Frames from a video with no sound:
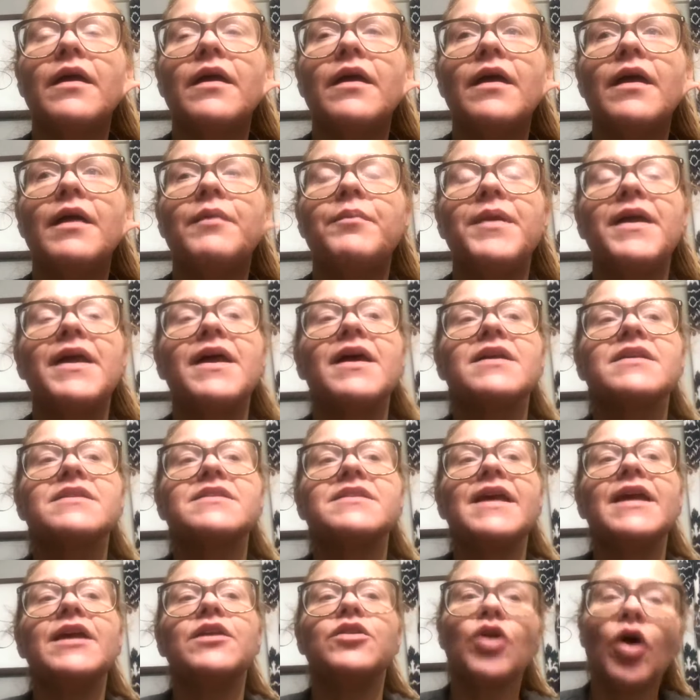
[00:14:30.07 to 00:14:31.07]
And because
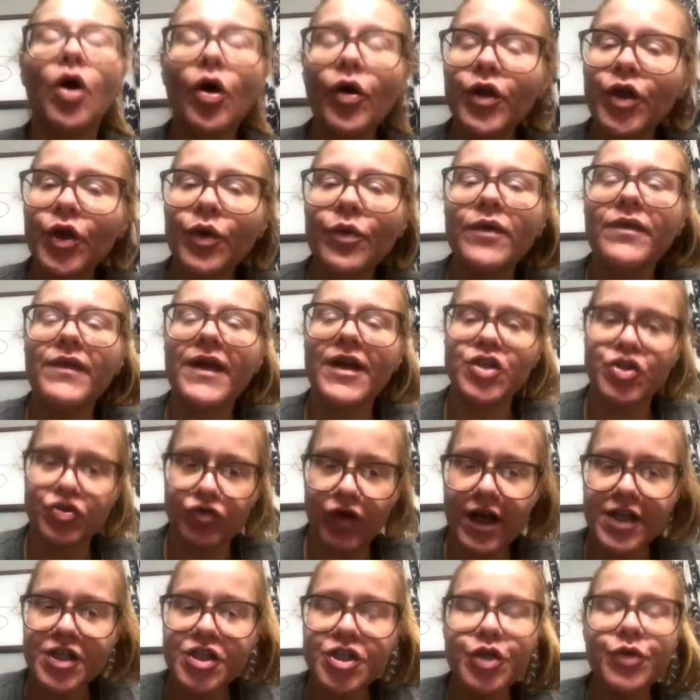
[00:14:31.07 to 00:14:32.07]
they know you and they
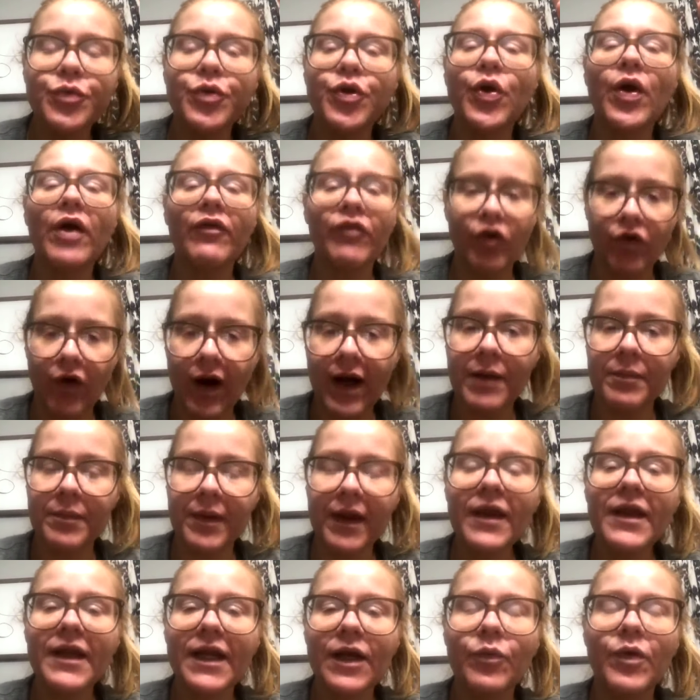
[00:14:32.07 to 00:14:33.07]
trust you and you have
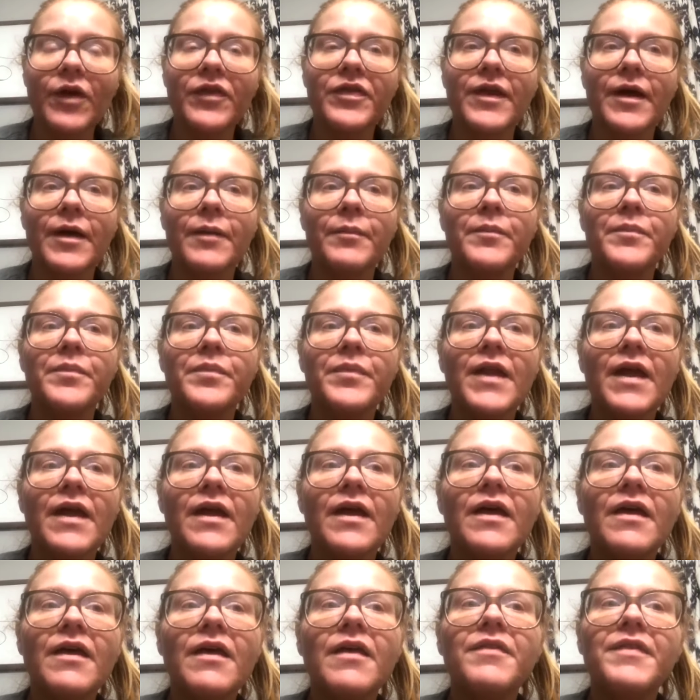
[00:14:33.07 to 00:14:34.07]
credibility with them,
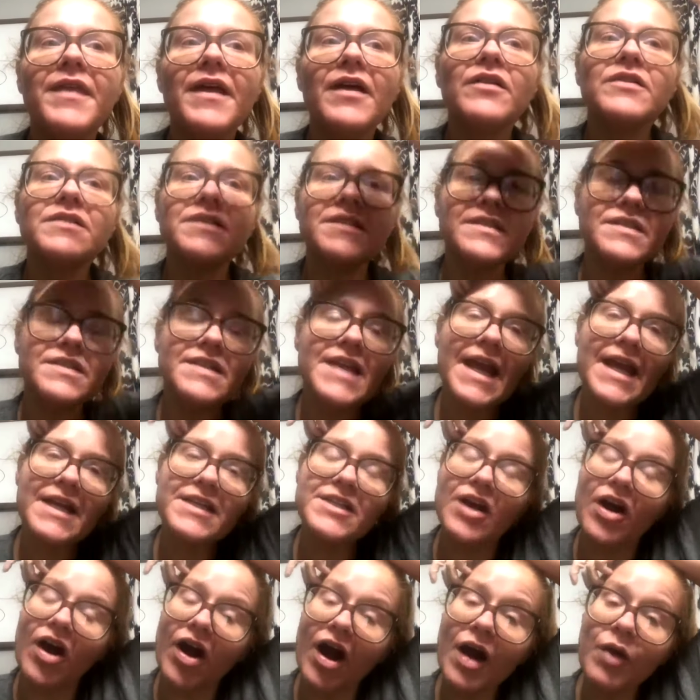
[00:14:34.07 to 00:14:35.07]
they'll take
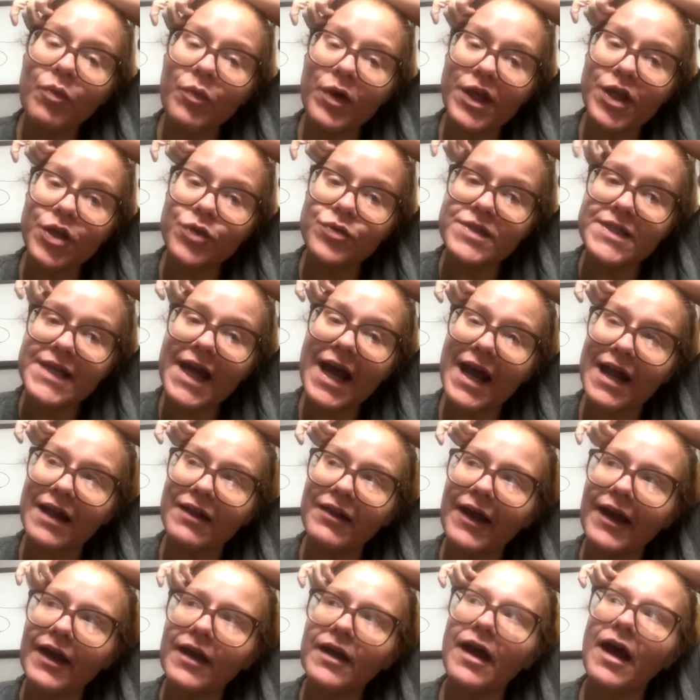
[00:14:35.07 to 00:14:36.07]
to heart what you said.
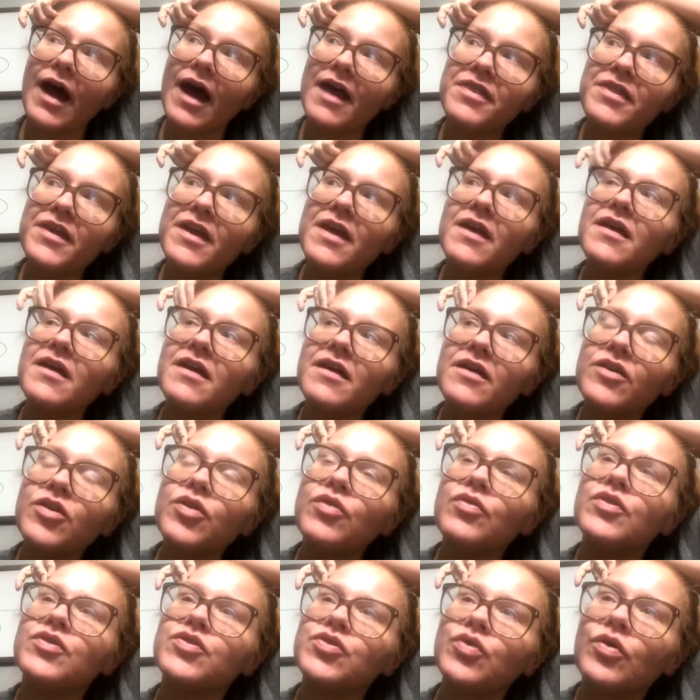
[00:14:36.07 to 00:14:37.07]
Like, I think you
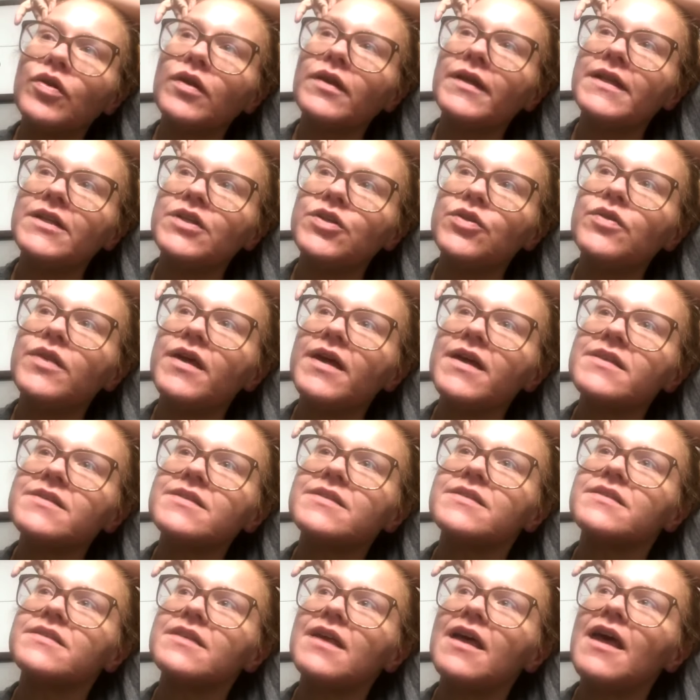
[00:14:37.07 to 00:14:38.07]
could totally do
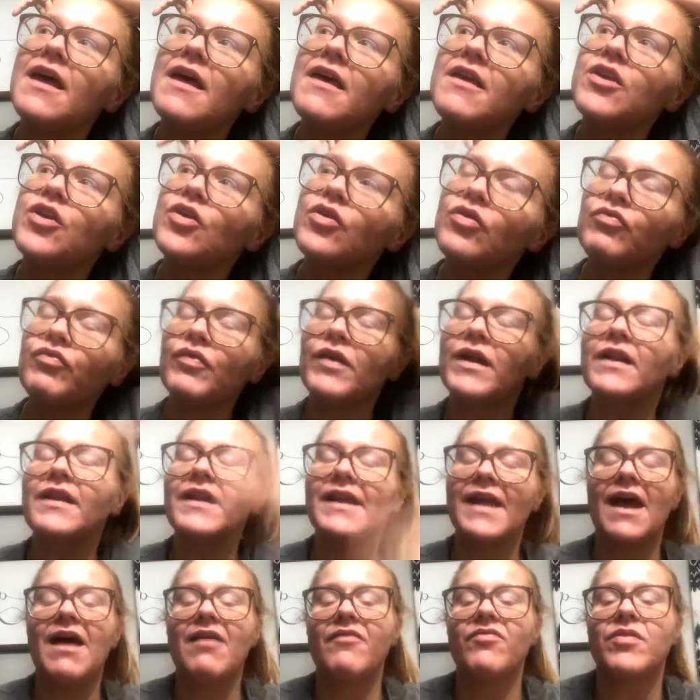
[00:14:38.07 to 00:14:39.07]
this. You'll really
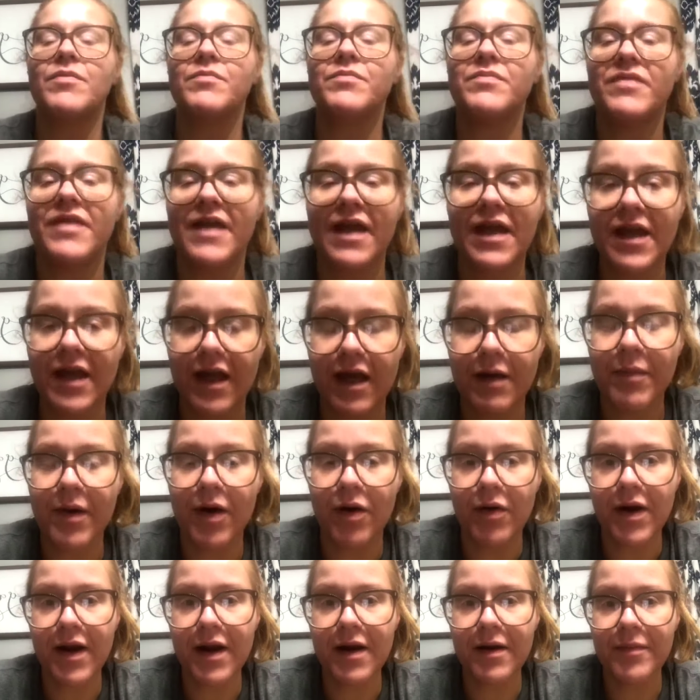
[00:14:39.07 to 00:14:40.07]
have them thinking
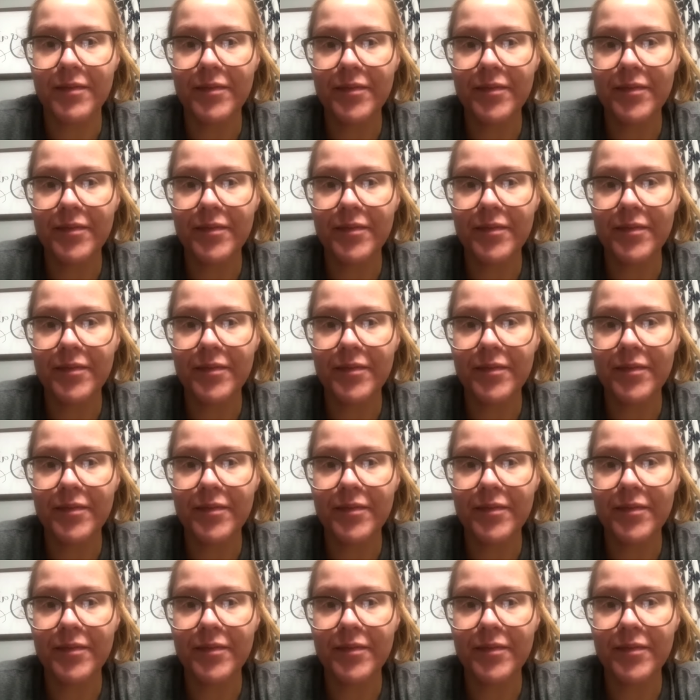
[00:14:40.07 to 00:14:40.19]
about it.